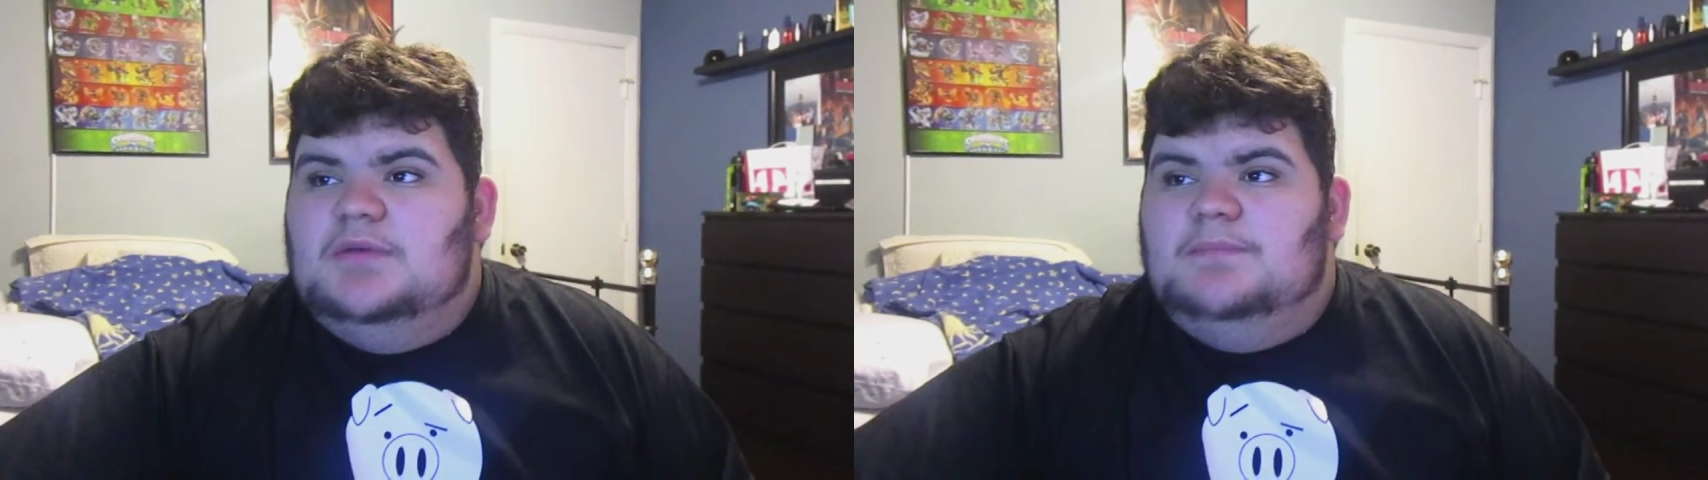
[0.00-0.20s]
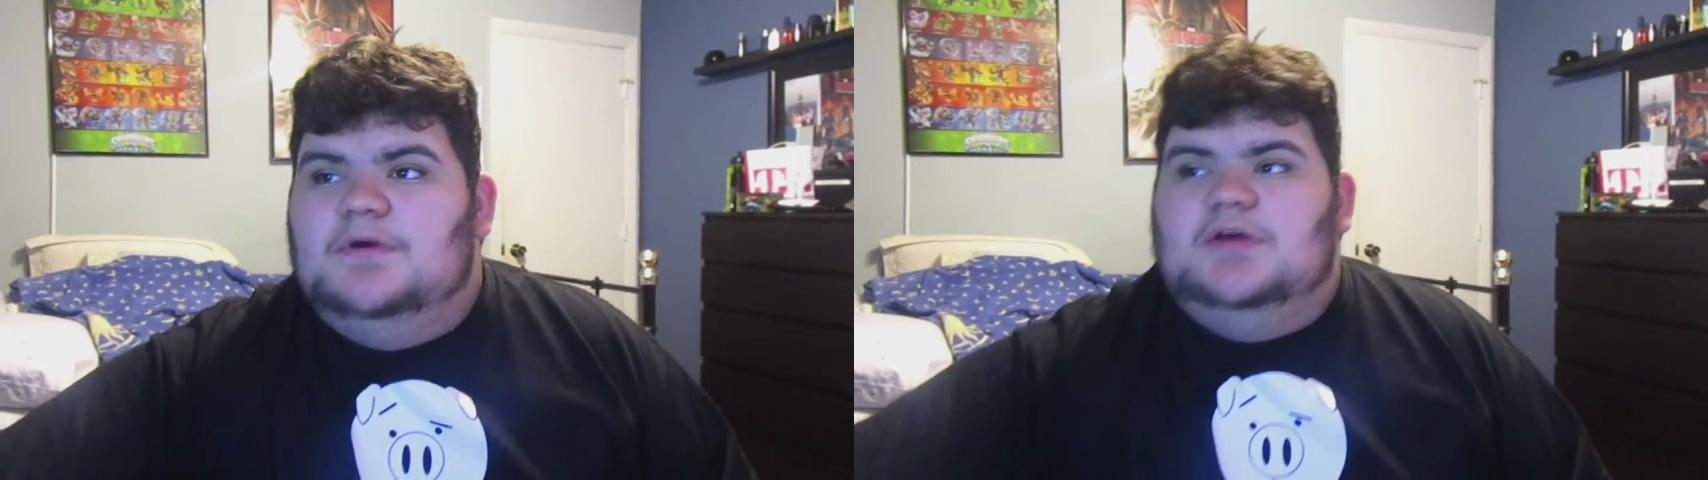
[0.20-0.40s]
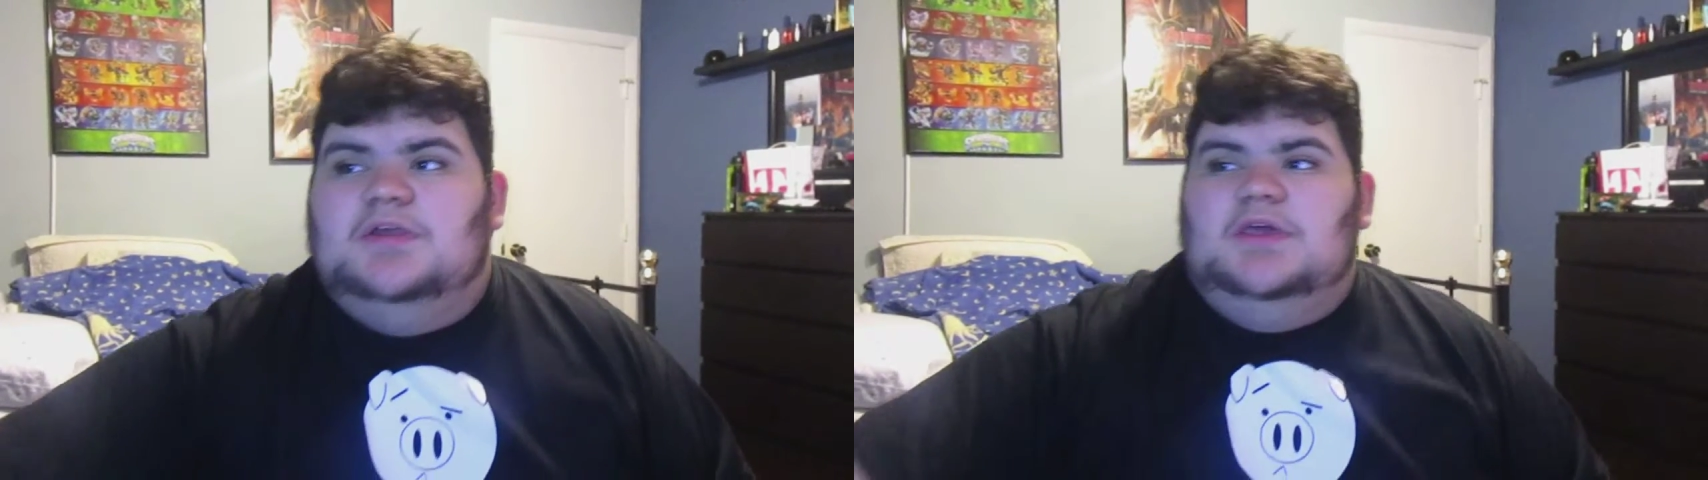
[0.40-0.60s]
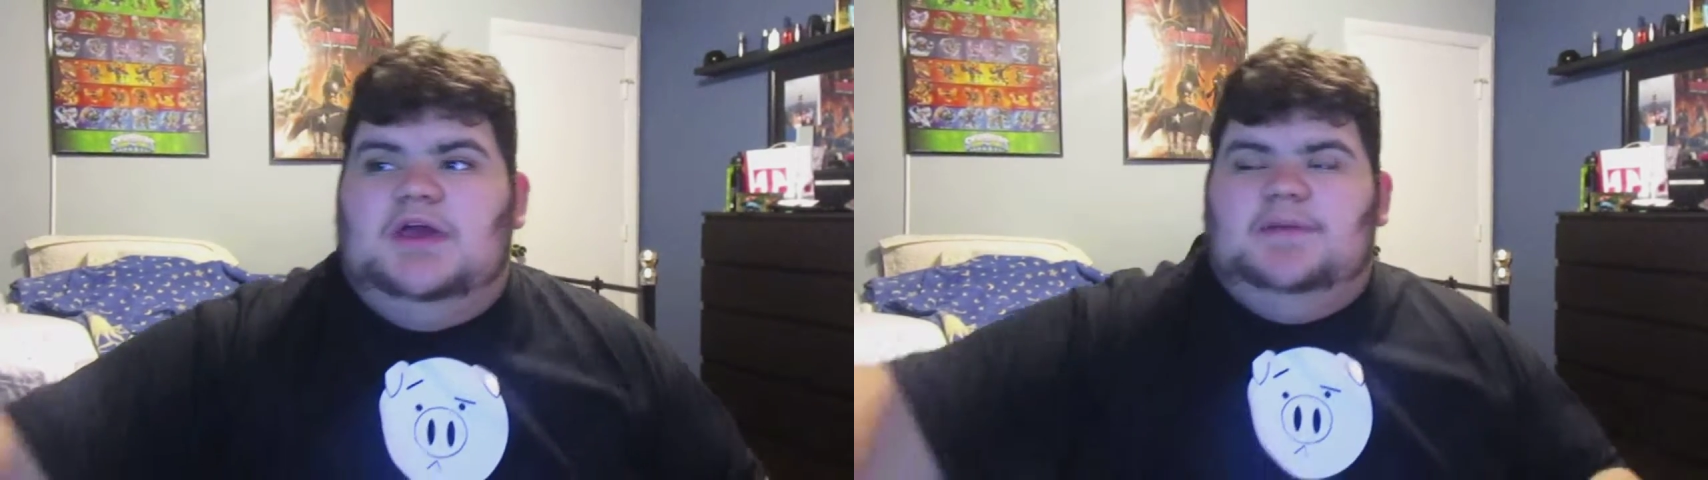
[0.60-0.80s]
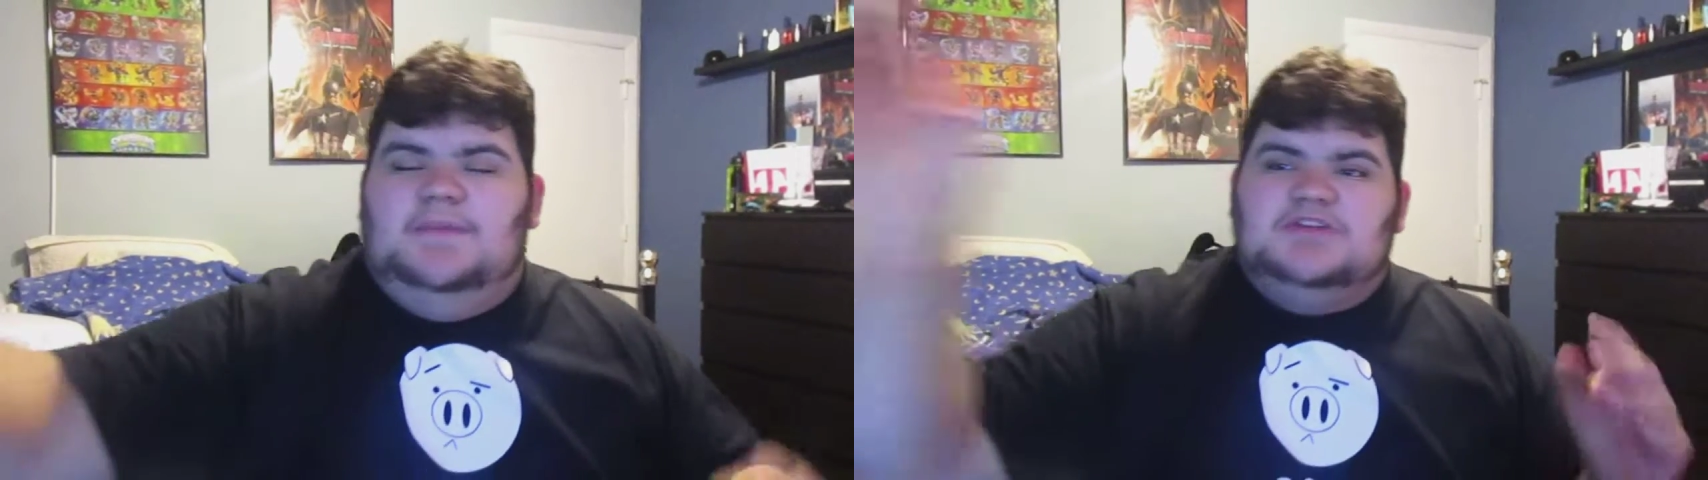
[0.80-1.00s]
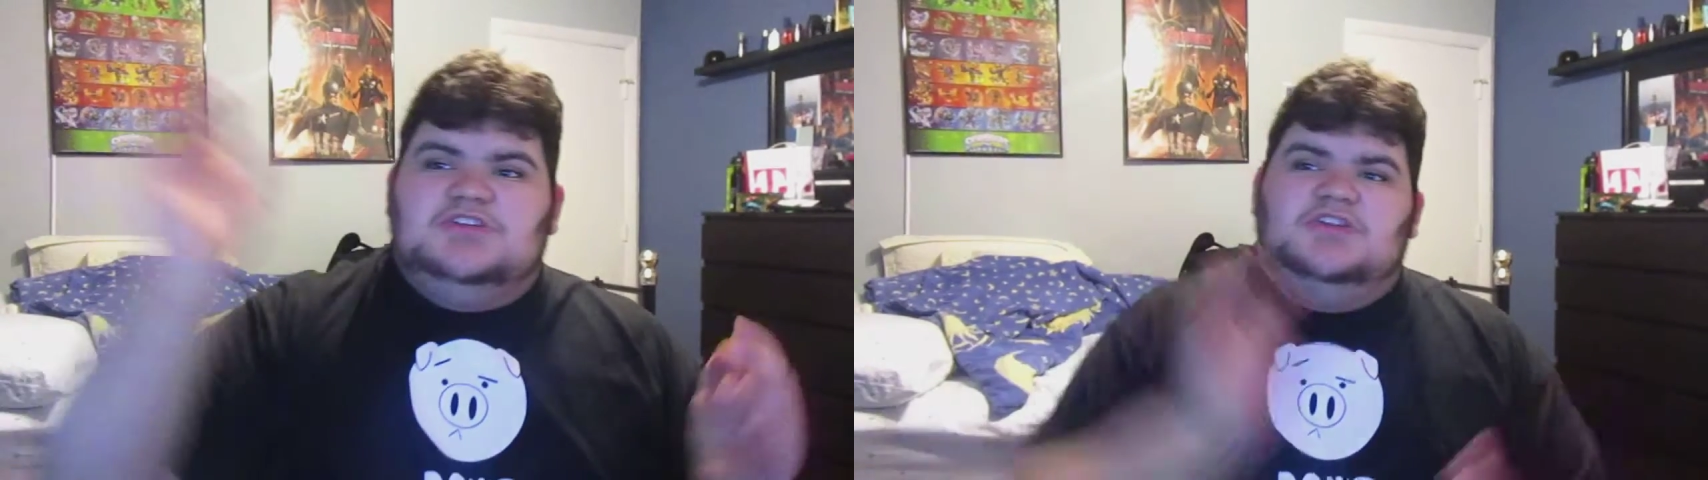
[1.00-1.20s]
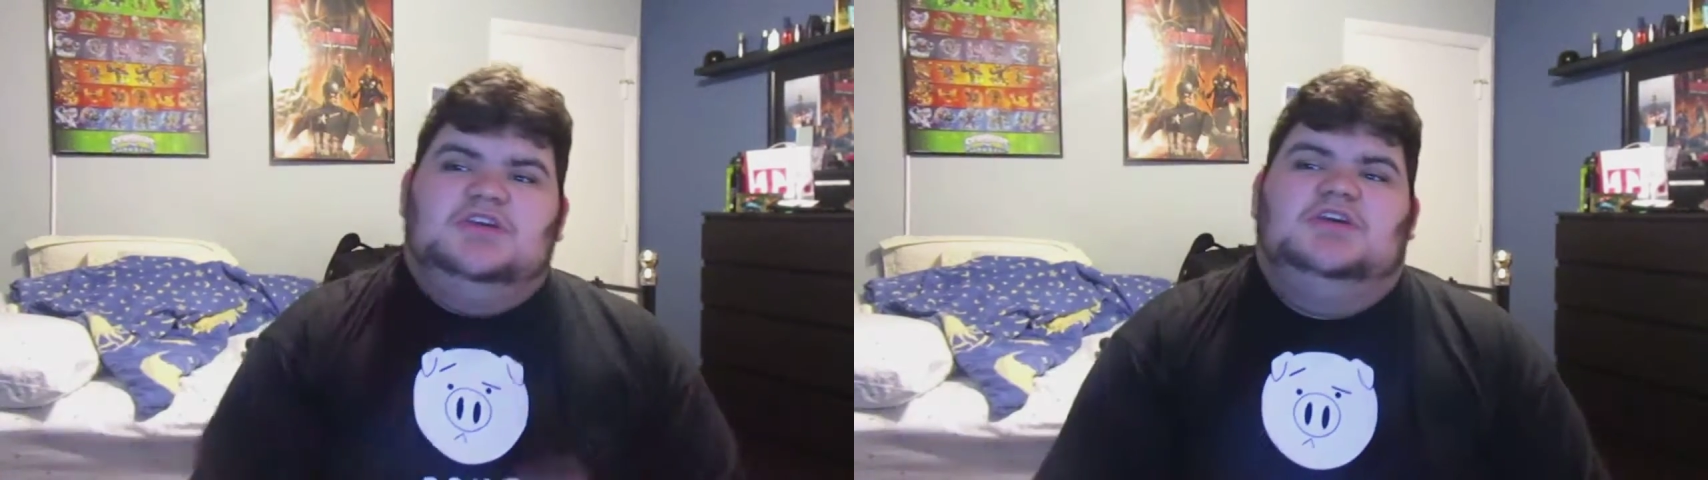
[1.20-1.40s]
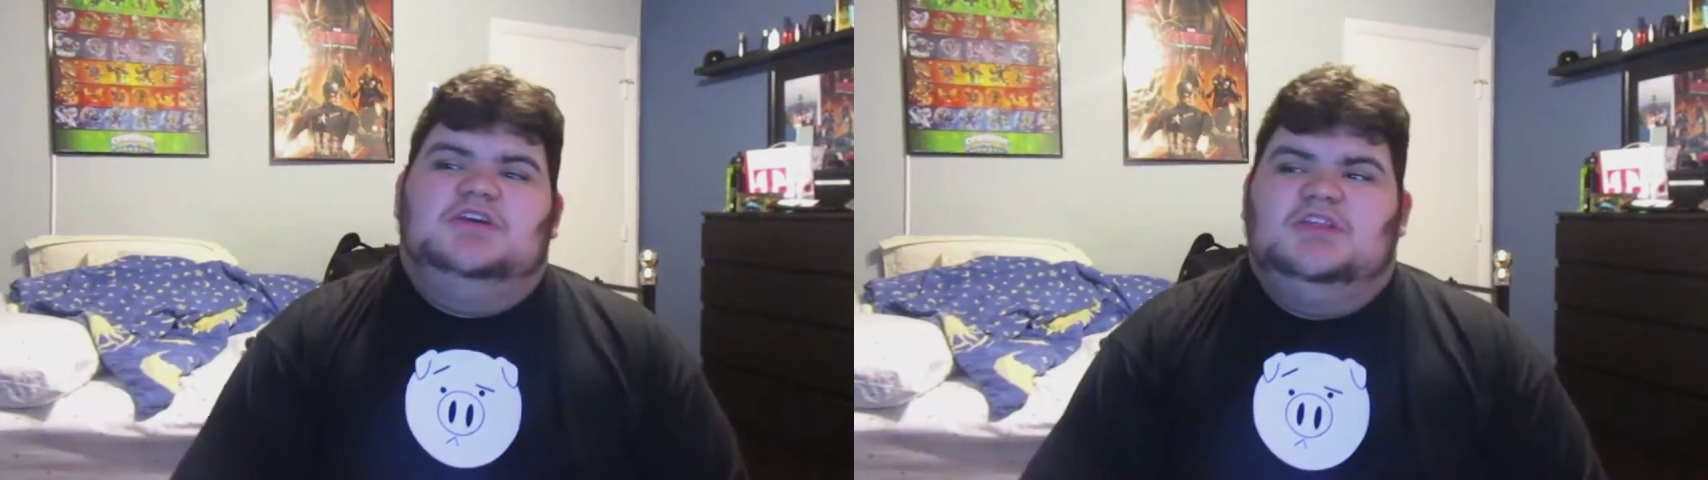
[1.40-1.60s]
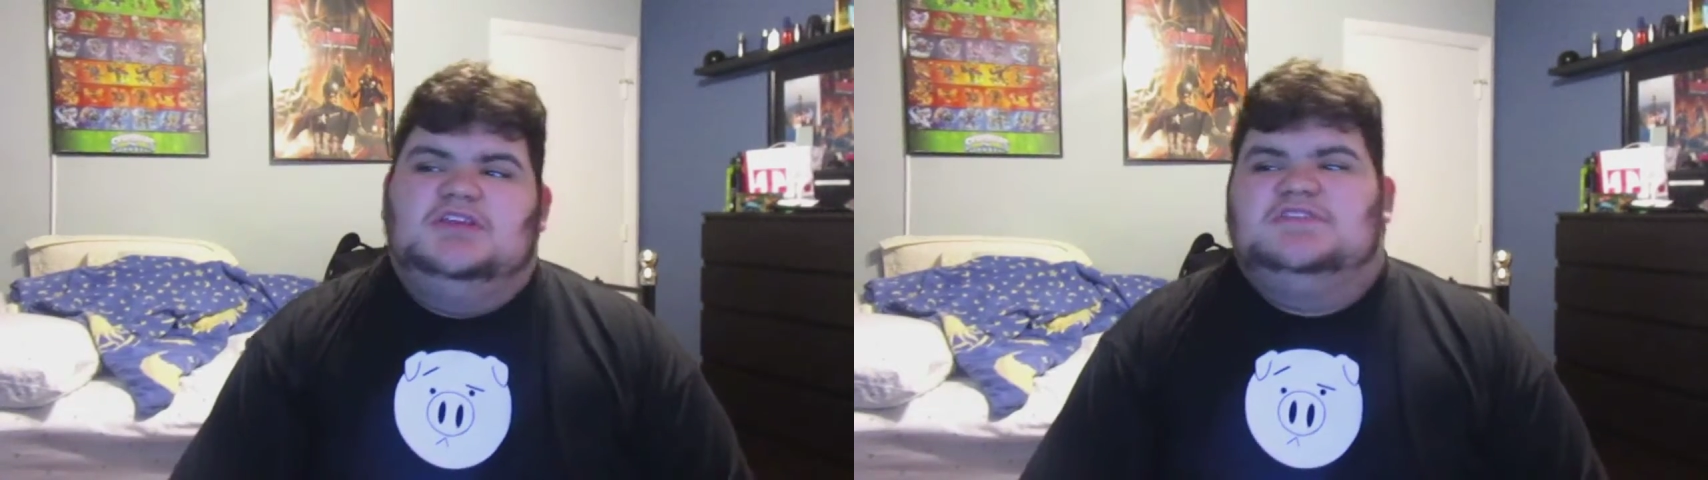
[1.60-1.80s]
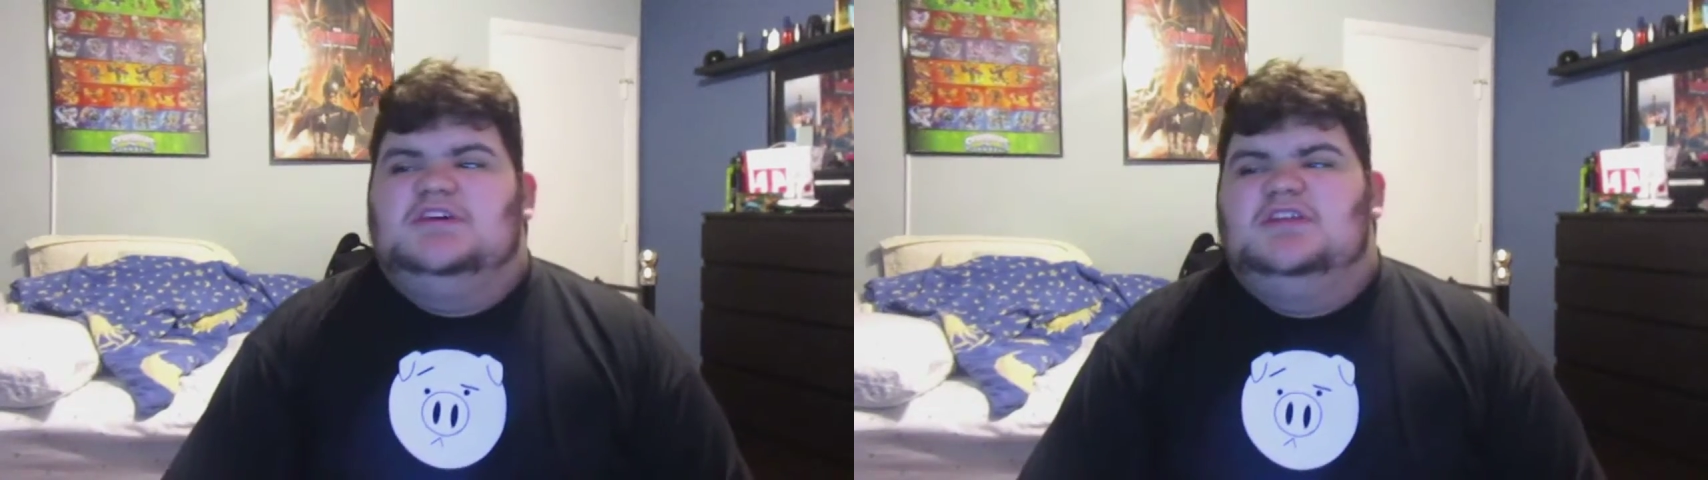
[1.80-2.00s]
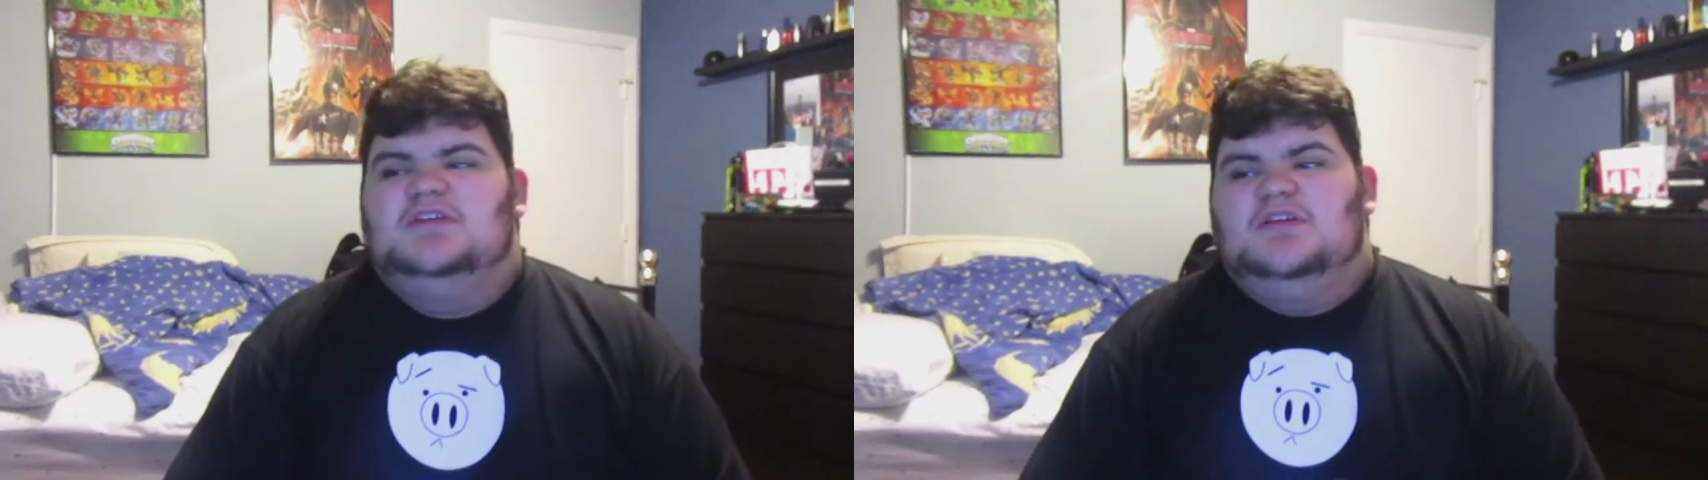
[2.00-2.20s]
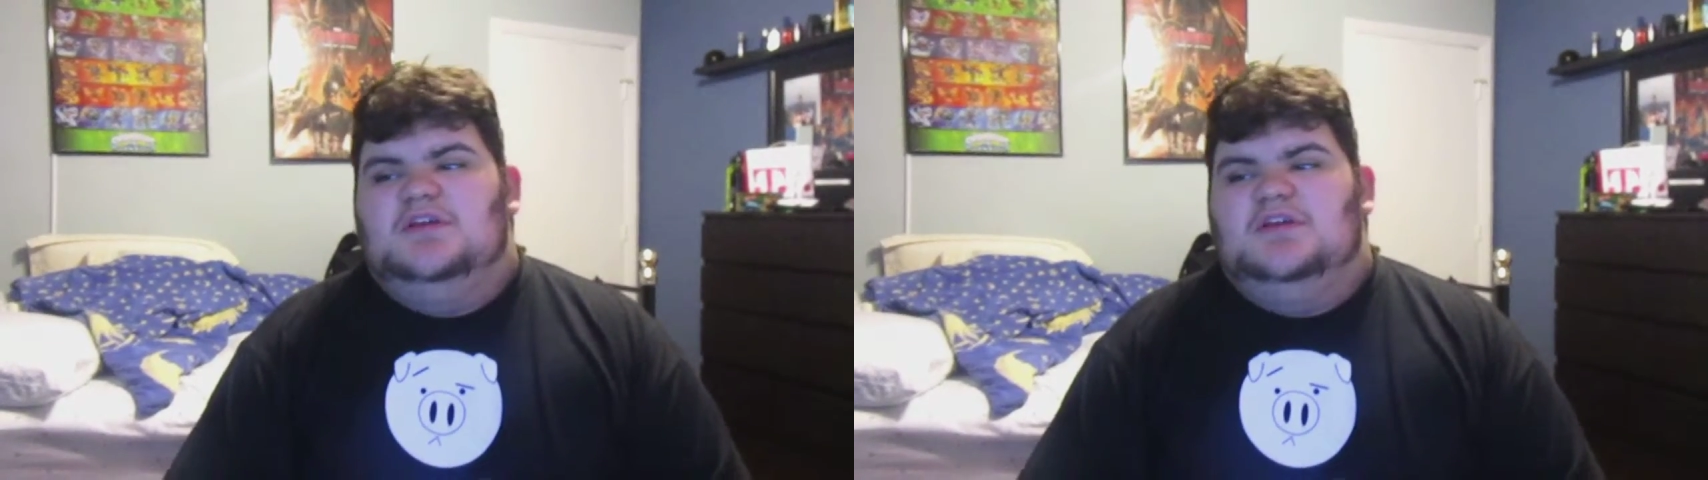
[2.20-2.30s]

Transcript: But, uh, yeah, I'm actually, like I said,